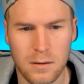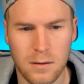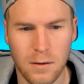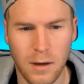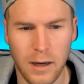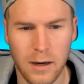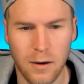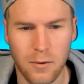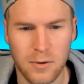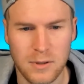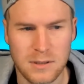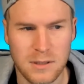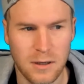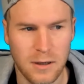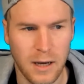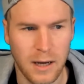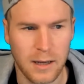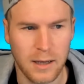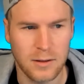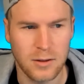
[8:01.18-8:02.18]
I know we still
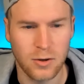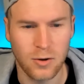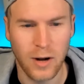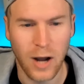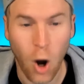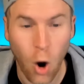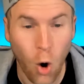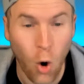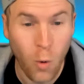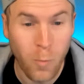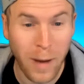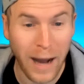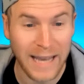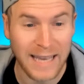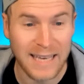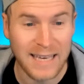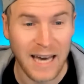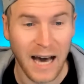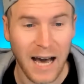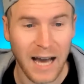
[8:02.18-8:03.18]
got to get the crown. Oh my
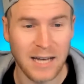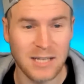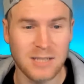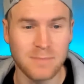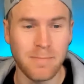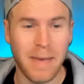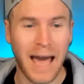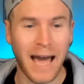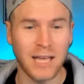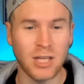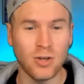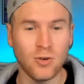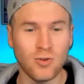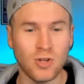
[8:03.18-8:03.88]
God, Matt, you